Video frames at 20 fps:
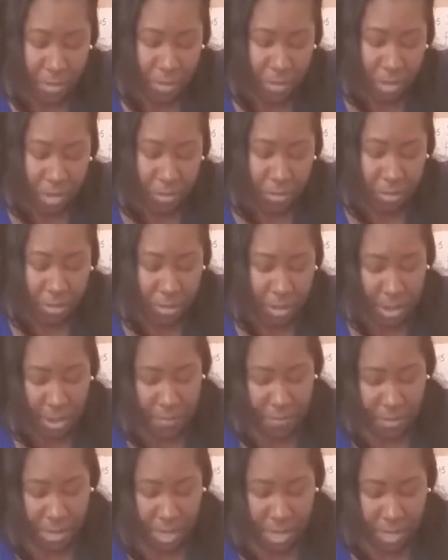clothes on
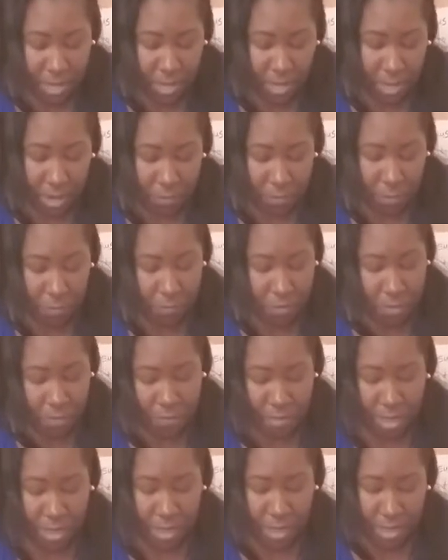our back, and a roof over
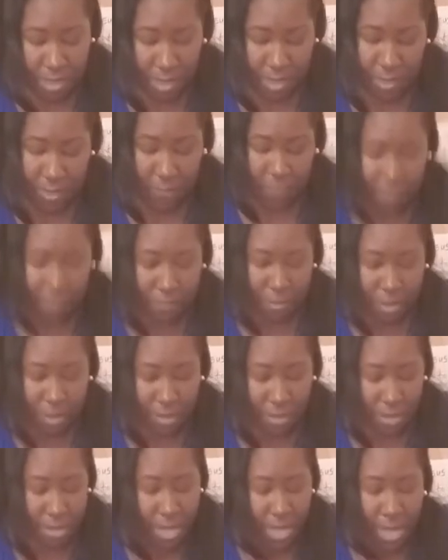our head, Heavenly
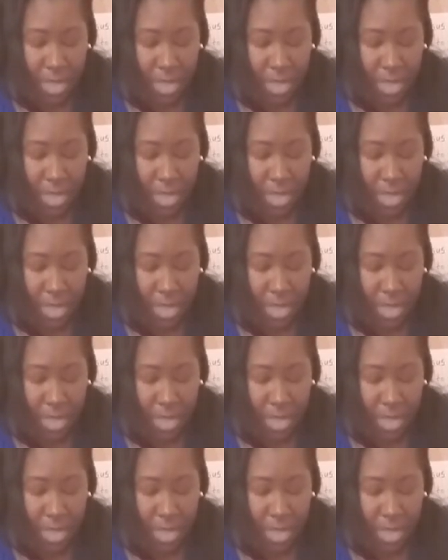Father.